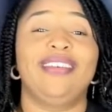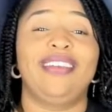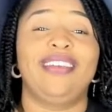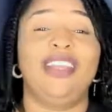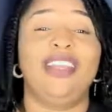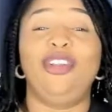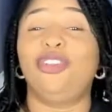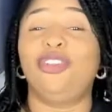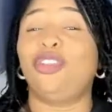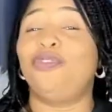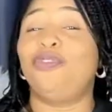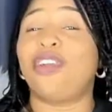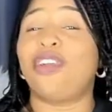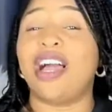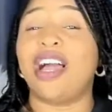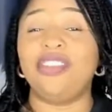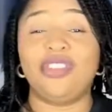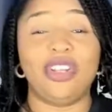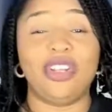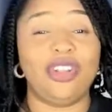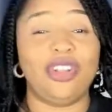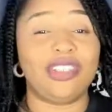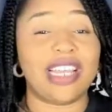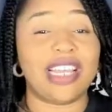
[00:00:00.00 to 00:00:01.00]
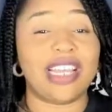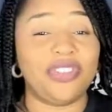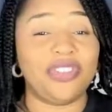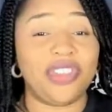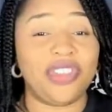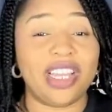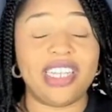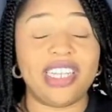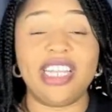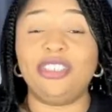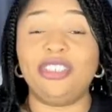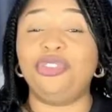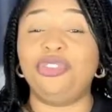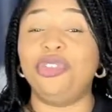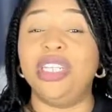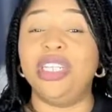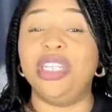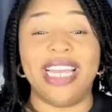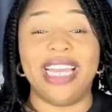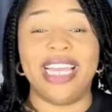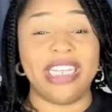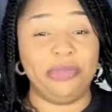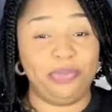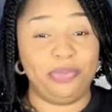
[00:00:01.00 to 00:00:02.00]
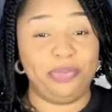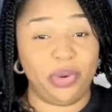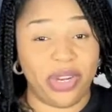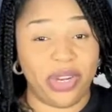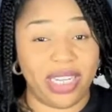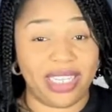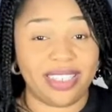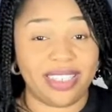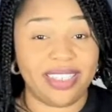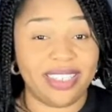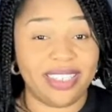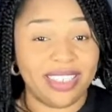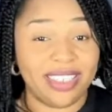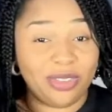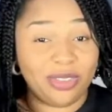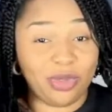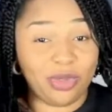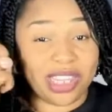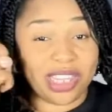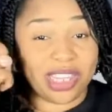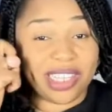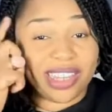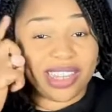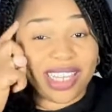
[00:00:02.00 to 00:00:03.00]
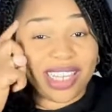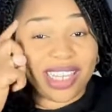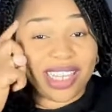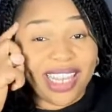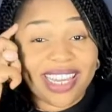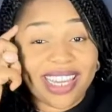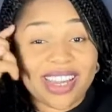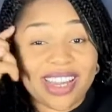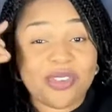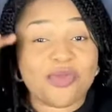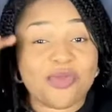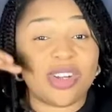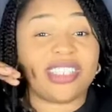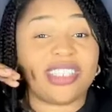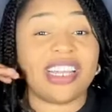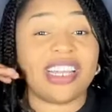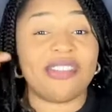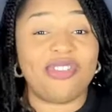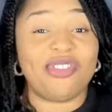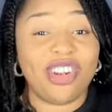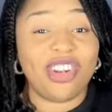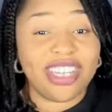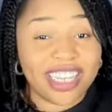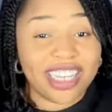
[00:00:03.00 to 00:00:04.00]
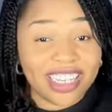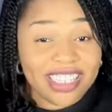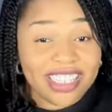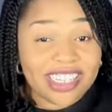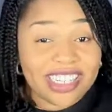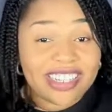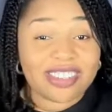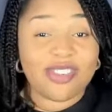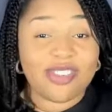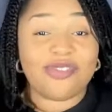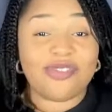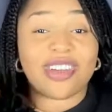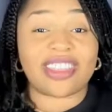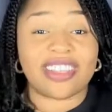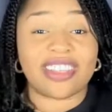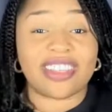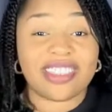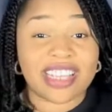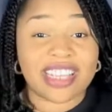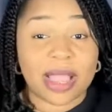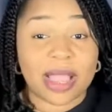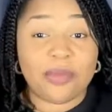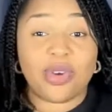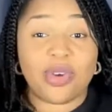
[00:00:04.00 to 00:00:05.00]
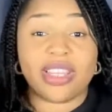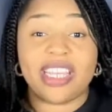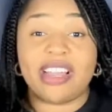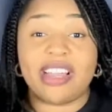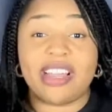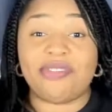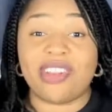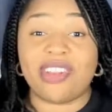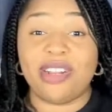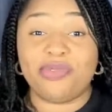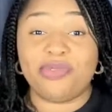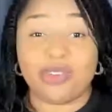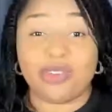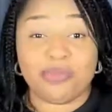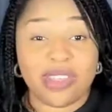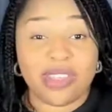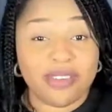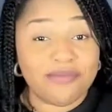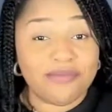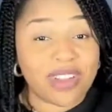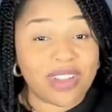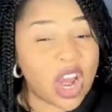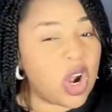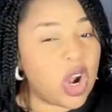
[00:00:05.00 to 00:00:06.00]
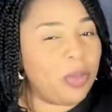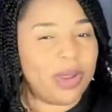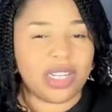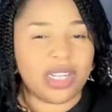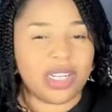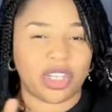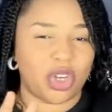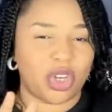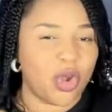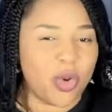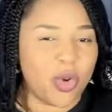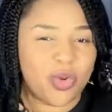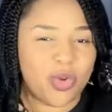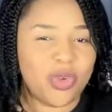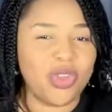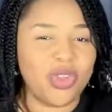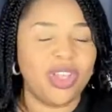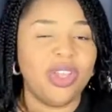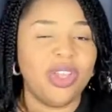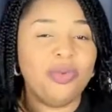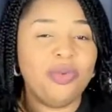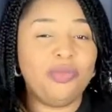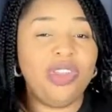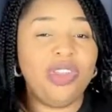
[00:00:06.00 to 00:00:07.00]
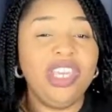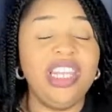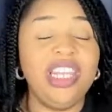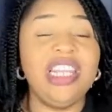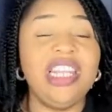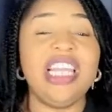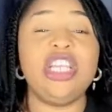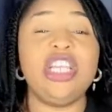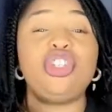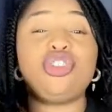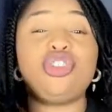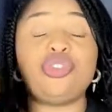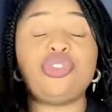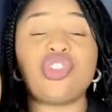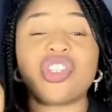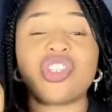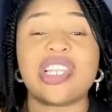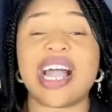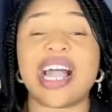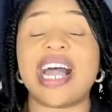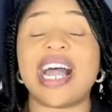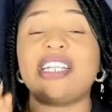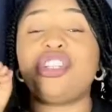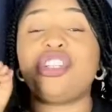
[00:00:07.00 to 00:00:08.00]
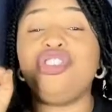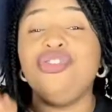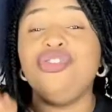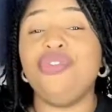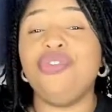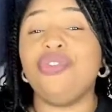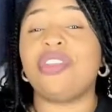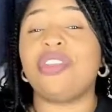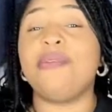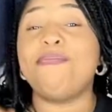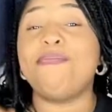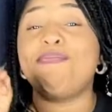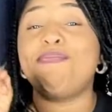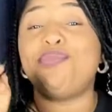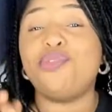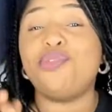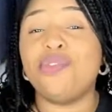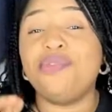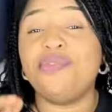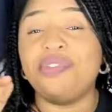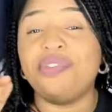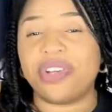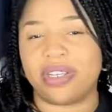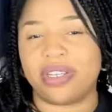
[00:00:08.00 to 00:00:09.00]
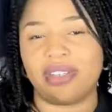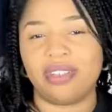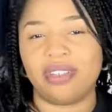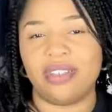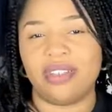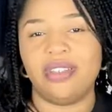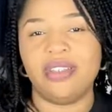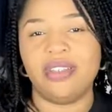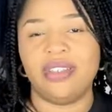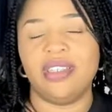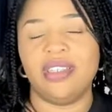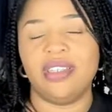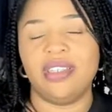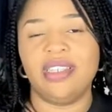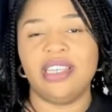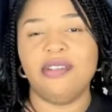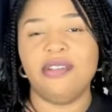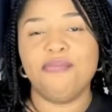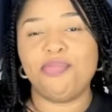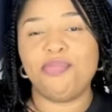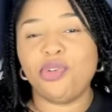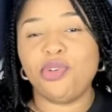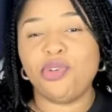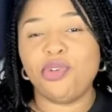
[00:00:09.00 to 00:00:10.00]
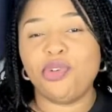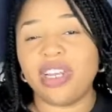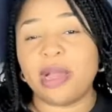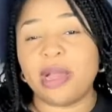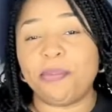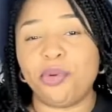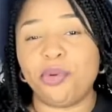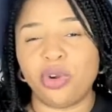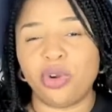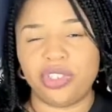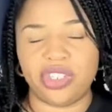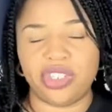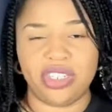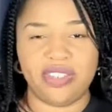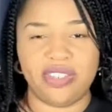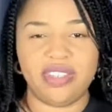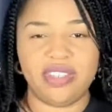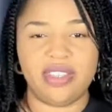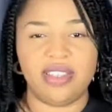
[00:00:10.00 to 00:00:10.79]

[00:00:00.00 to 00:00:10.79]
A lot of counselors out there, they're doing head brain. What they think, what they have learned over the time, what they have learned from the environment. No, we need to start using proven approaches.